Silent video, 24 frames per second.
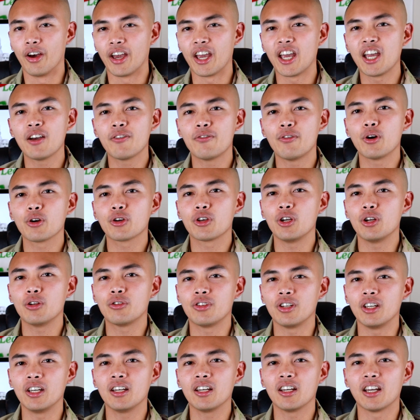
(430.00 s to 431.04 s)

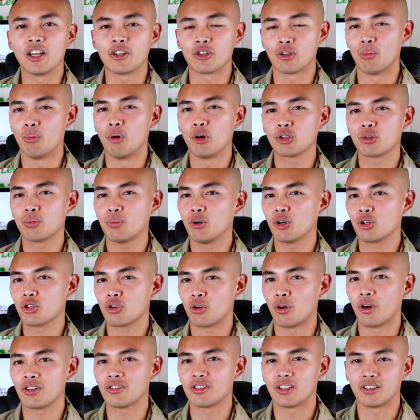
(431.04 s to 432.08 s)
AFOQT is a multiple
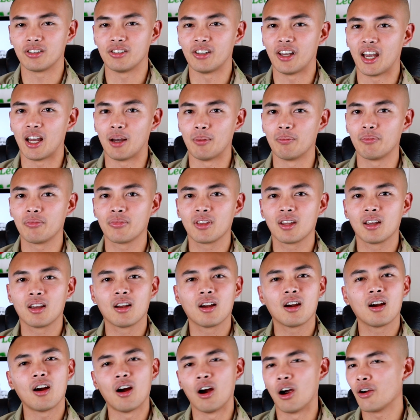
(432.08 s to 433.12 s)
choice exam.
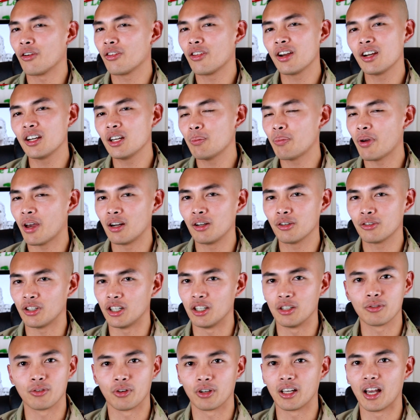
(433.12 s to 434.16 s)
Are there any
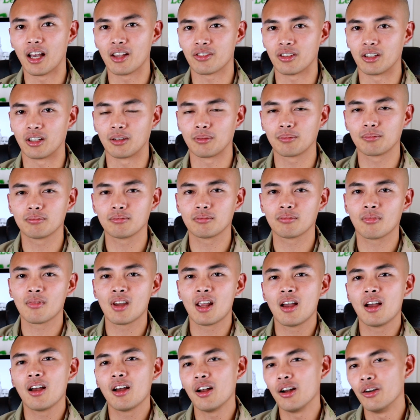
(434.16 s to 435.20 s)
penalties for guessing?
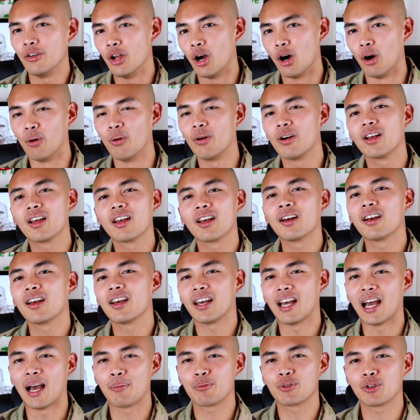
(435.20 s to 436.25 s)
No,
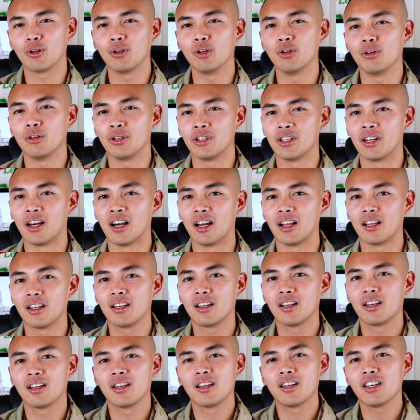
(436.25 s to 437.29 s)
absolutely not.
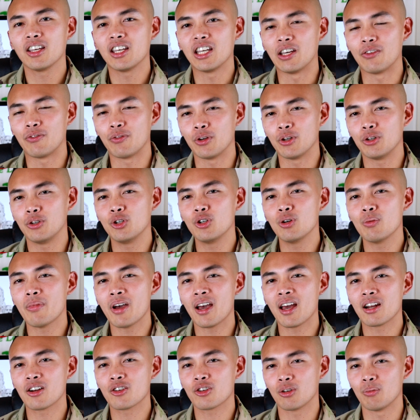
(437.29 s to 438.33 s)
If you do
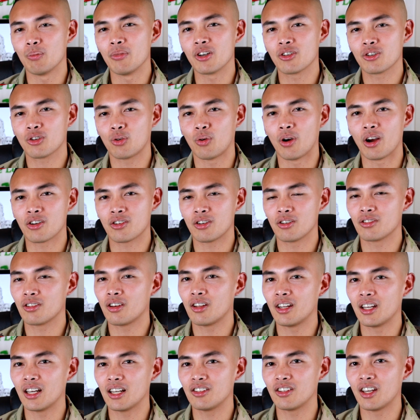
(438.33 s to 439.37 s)
manage to miss questions
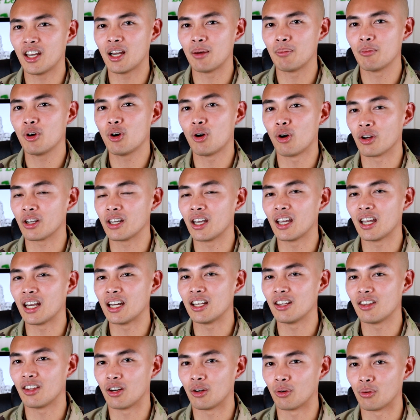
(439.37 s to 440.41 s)
on the exam or get
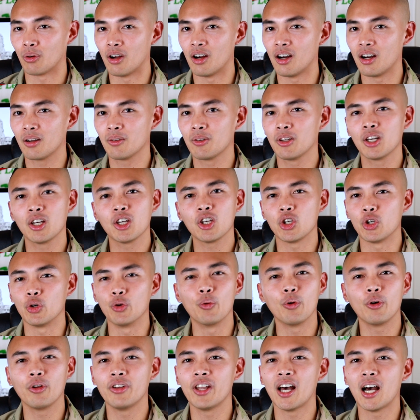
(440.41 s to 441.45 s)
anything wrong, you
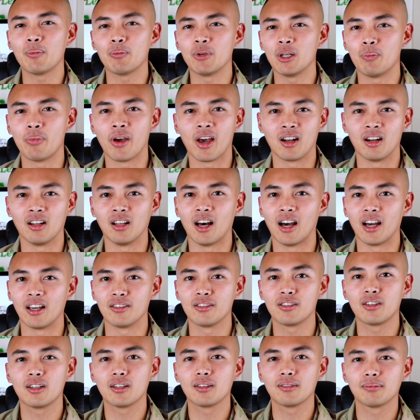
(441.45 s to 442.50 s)
will not be
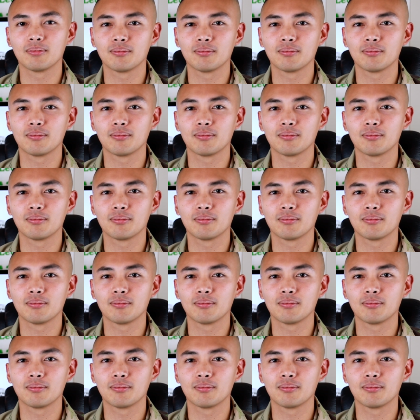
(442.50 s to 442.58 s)
penalized.